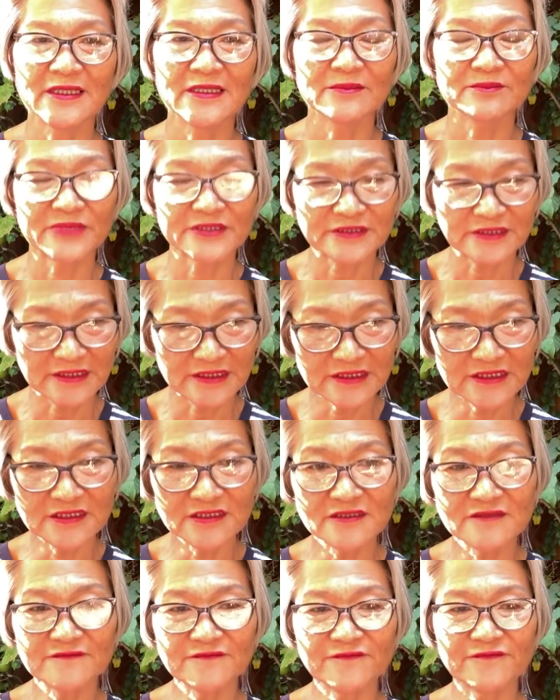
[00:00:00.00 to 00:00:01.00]
But
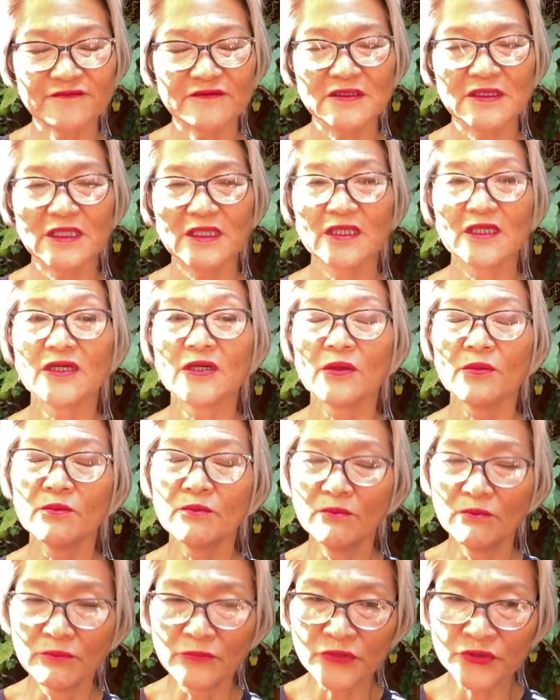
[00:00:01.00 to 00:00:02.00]
if
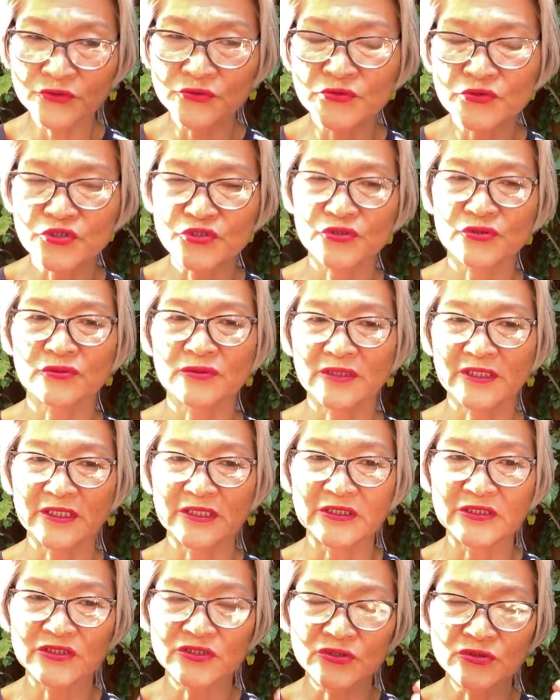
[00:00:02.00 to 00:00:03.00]
mutually
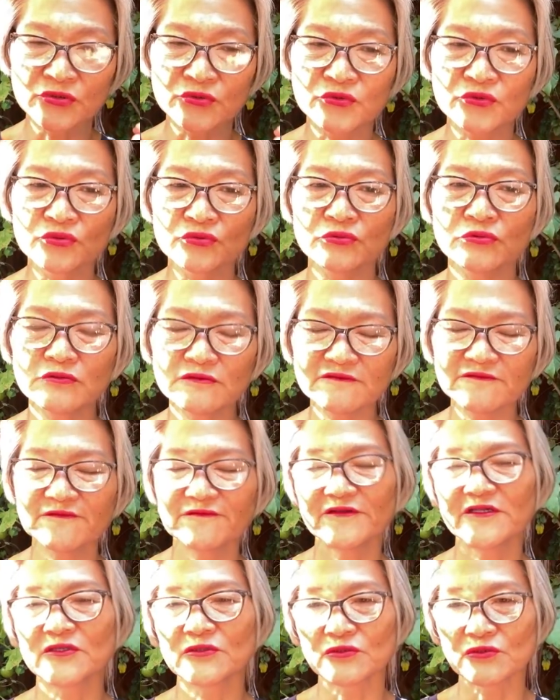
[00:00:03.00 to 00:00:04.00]
you do
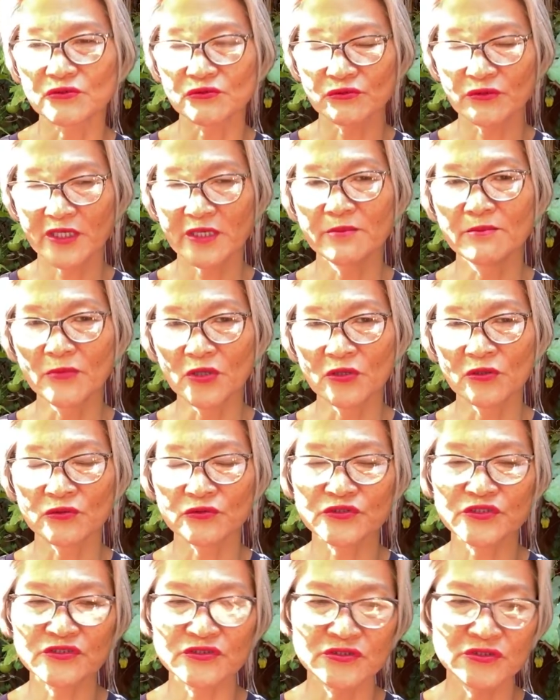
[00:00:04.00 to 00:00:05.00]
feel
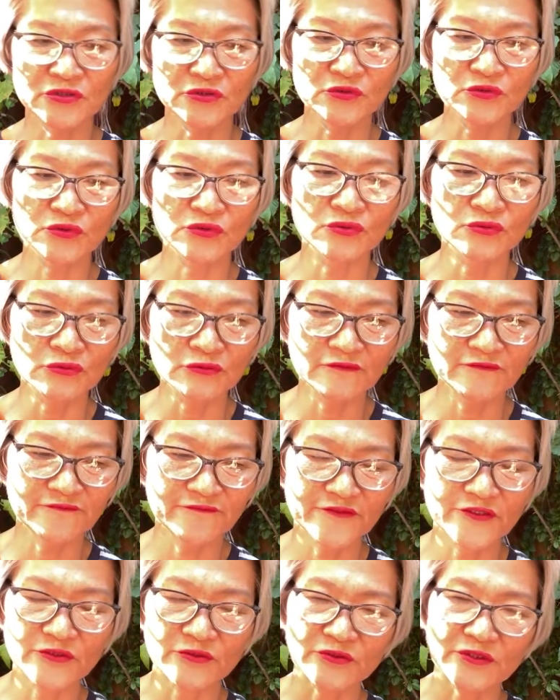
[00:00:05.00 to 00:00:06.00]
remorse, you do
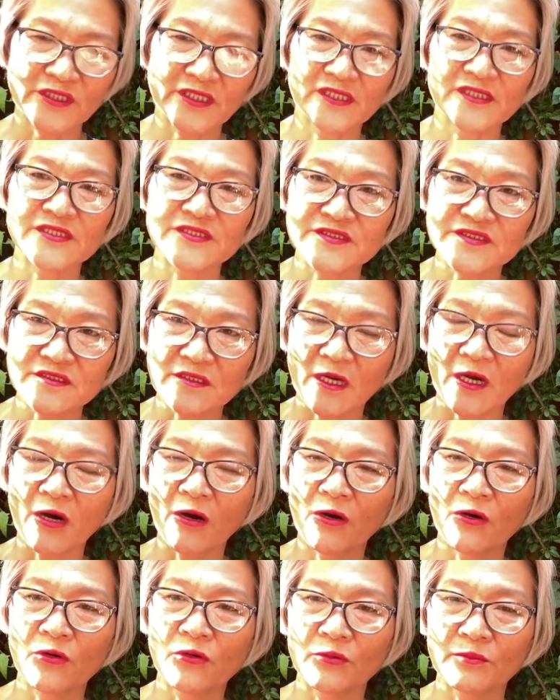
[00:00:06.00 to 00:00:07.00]
feel there is
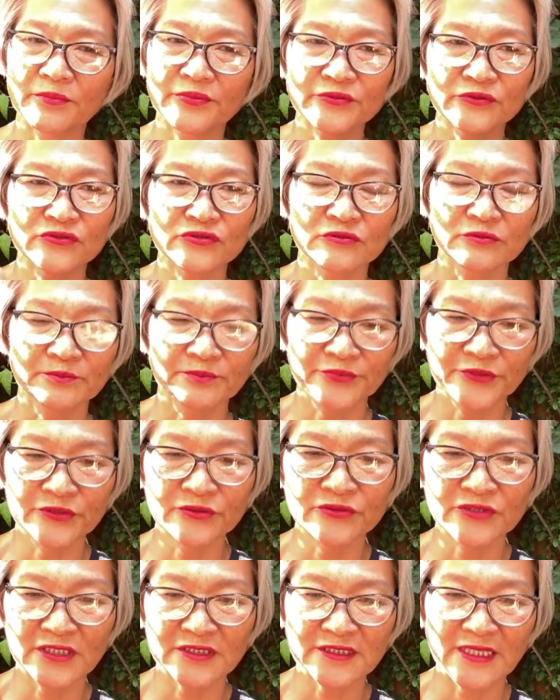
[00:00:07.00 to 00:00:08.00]
hope to
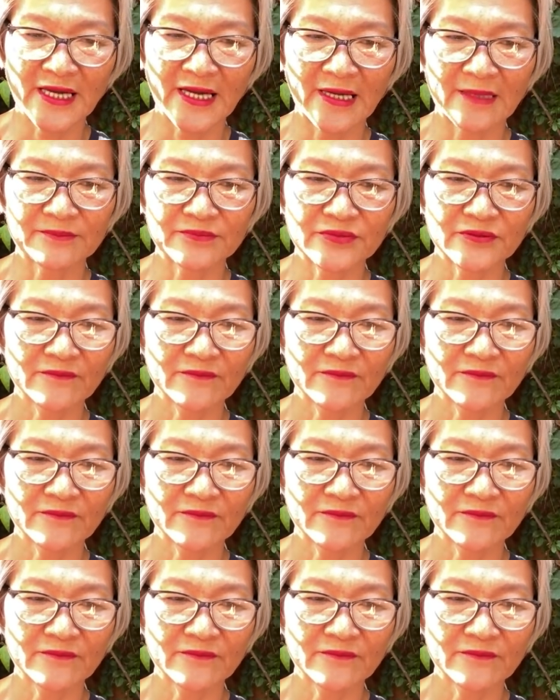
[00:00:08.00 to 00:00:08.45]
build it up,